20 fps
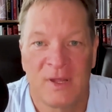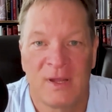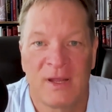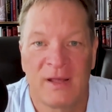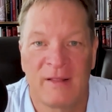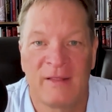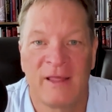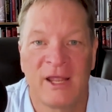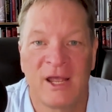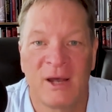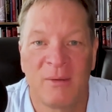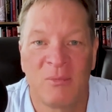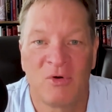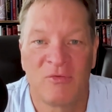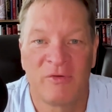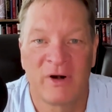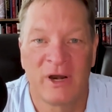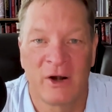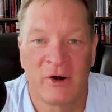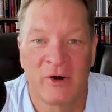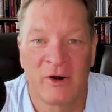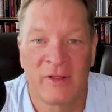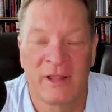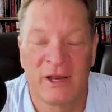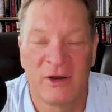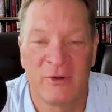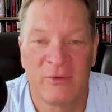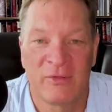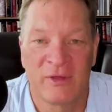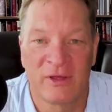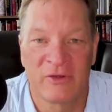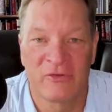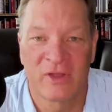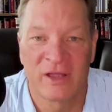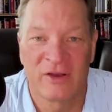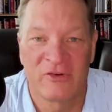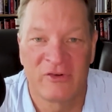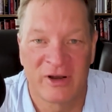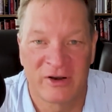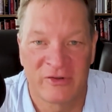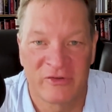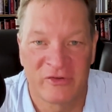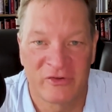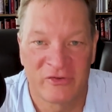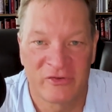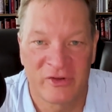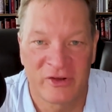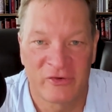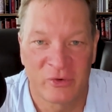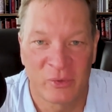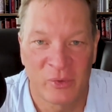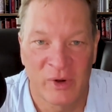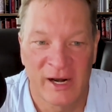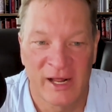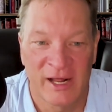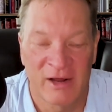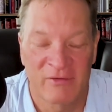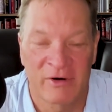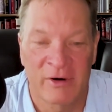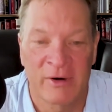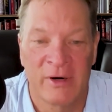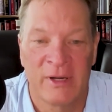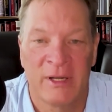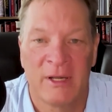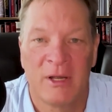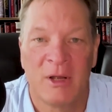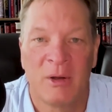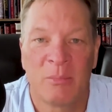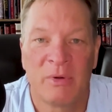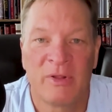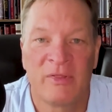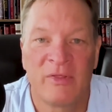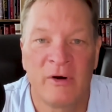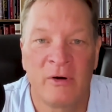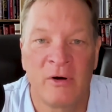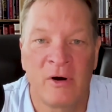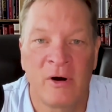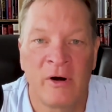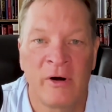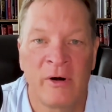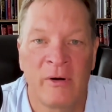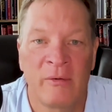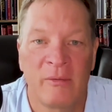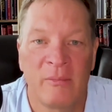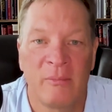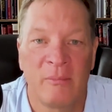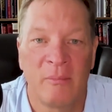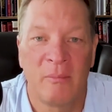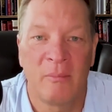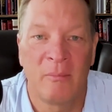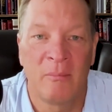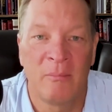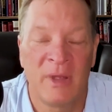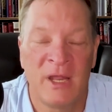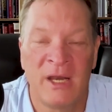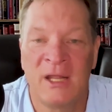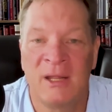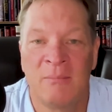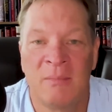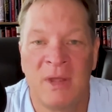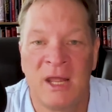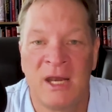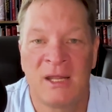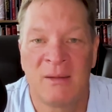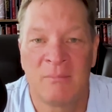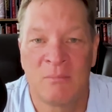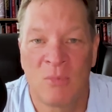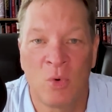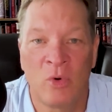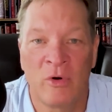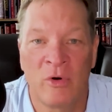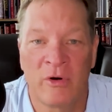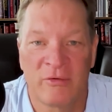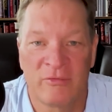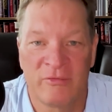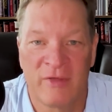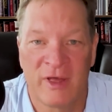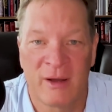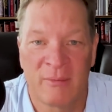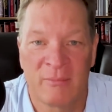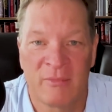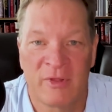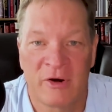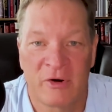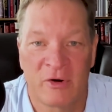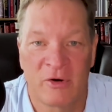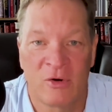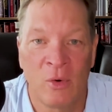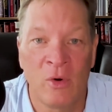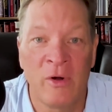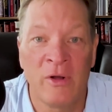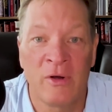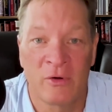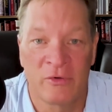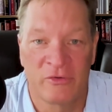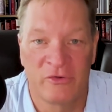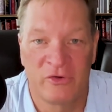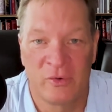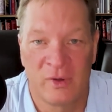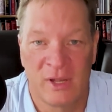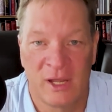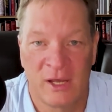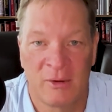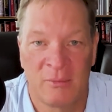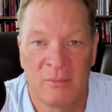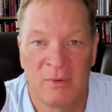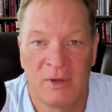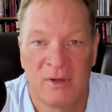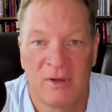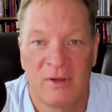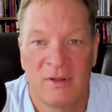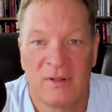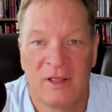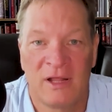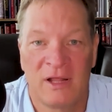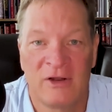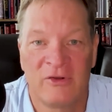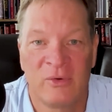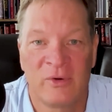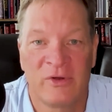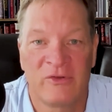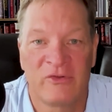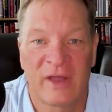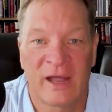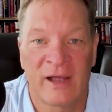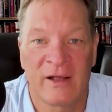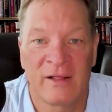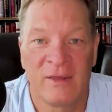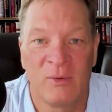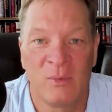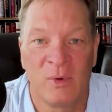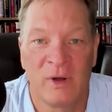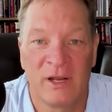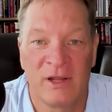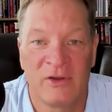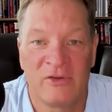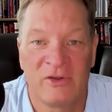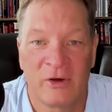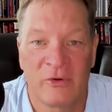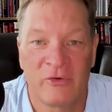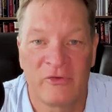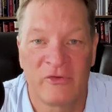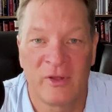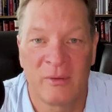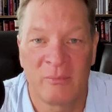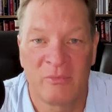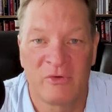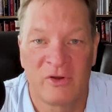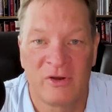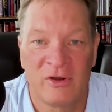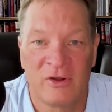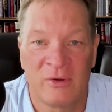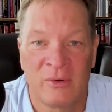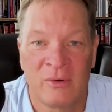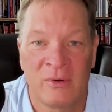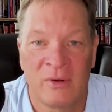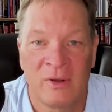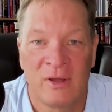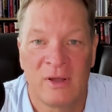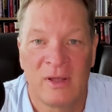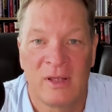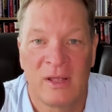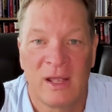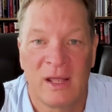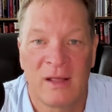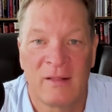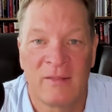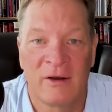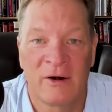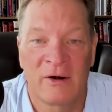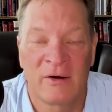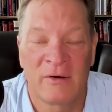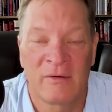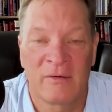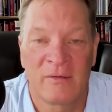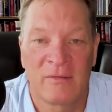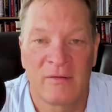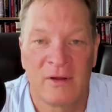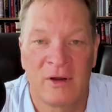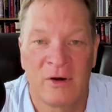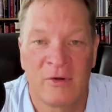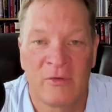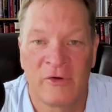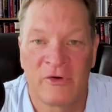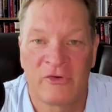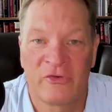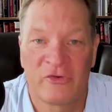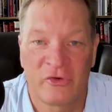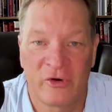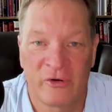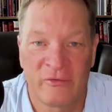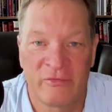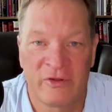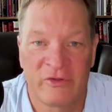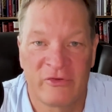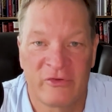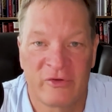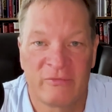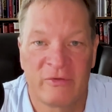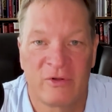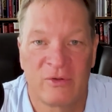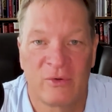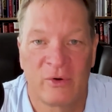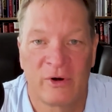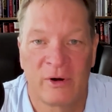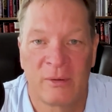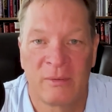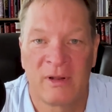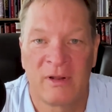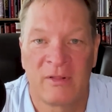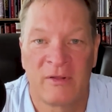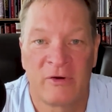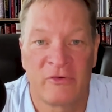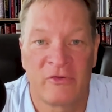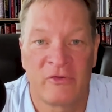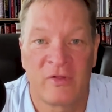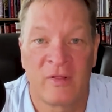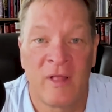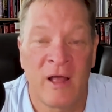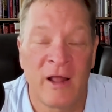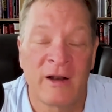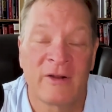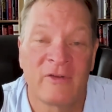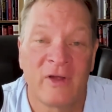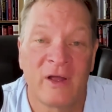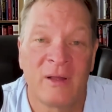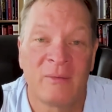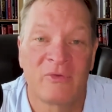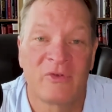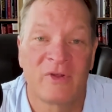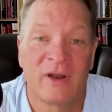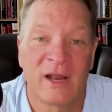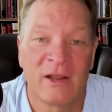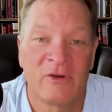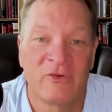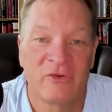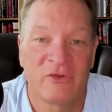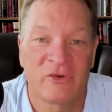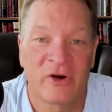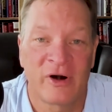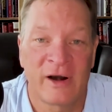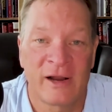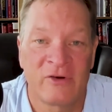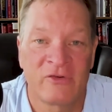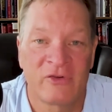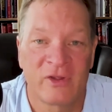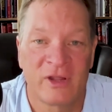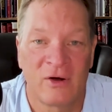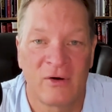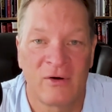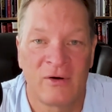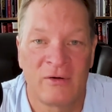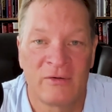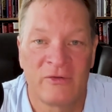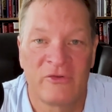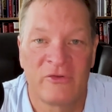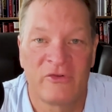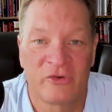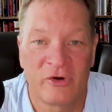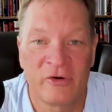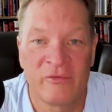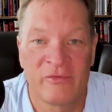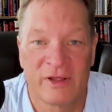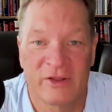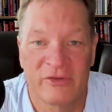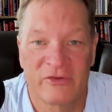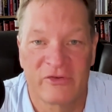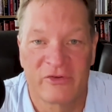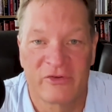And they come over here and they do things like Genesis 6 or whatever. But there are many, many more of them that are loyal to him, that do exactly what he tells them to do. And they're servants of the Lord. I mean, there's a lot of times that angels are actually called servants.